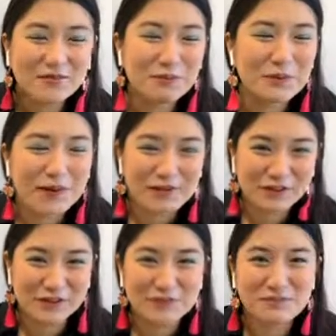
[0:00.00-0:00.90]
prepared for
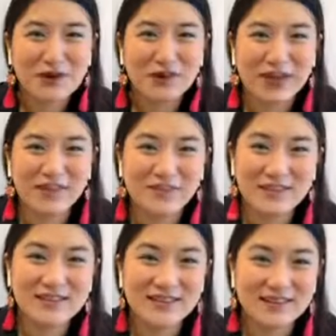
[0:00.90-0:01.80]
the small
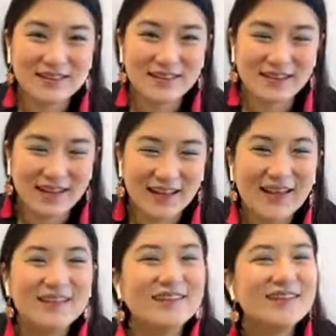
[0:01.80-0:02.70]
gatherings and things like
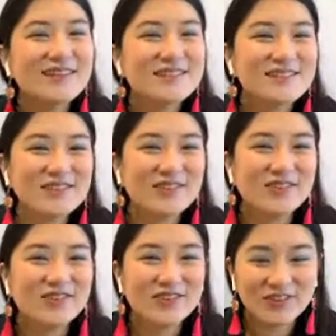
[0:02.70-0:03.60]
that.
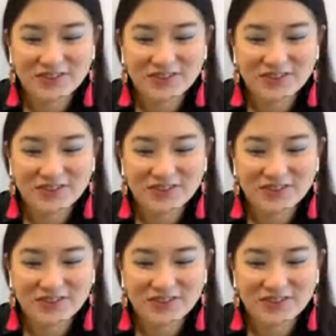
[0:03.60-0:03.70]
So,